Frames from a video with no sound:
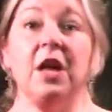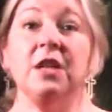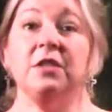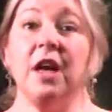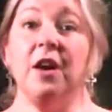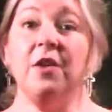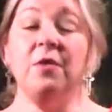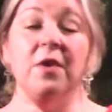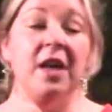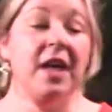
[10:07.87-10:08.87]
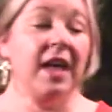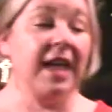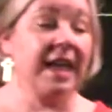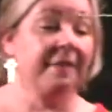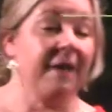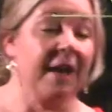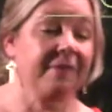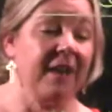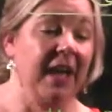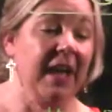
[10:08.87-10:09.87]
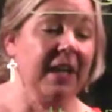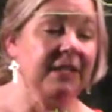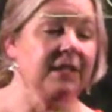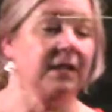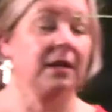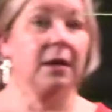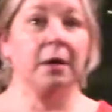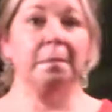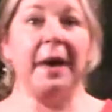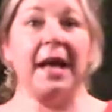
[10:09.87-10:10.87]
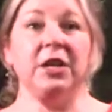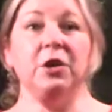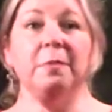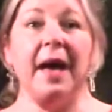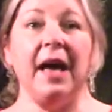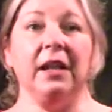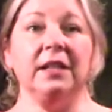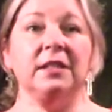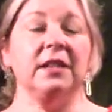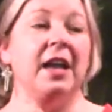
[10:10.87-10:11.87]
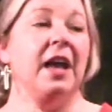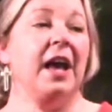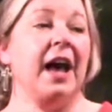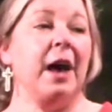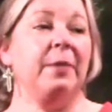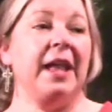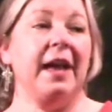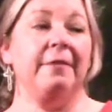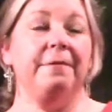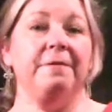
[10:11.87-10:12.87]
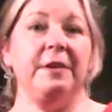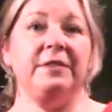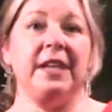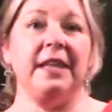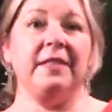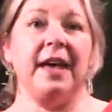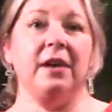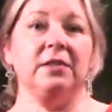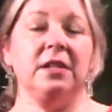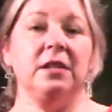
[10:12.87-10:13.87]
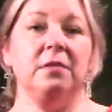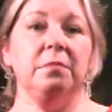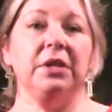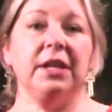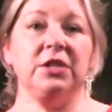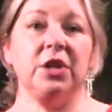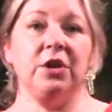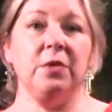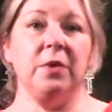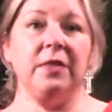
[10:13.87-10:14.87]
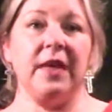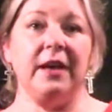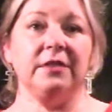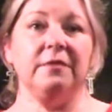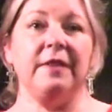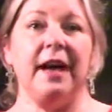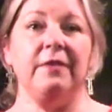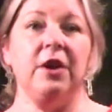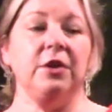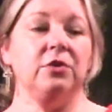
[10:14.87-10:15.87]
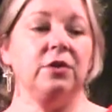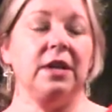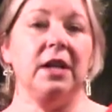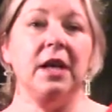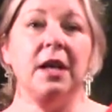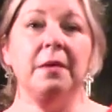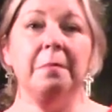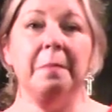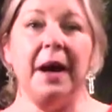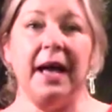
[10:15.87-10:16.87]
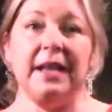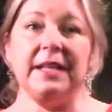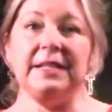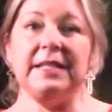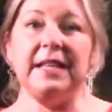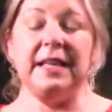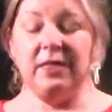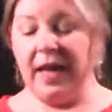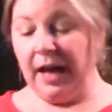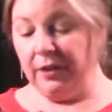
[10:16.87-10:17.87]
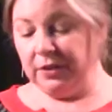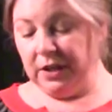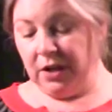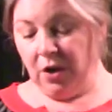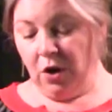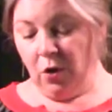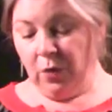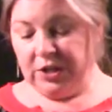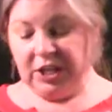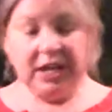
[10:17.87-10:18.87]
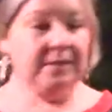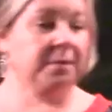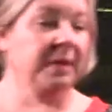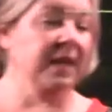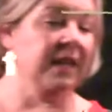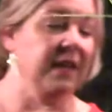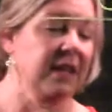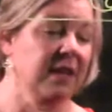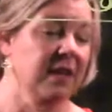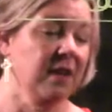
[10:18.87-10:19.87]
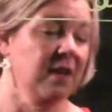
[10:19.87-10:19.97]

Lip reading: So if I find my new balance, I would have $15,000 plus $31,500 minus $10,000, which gives me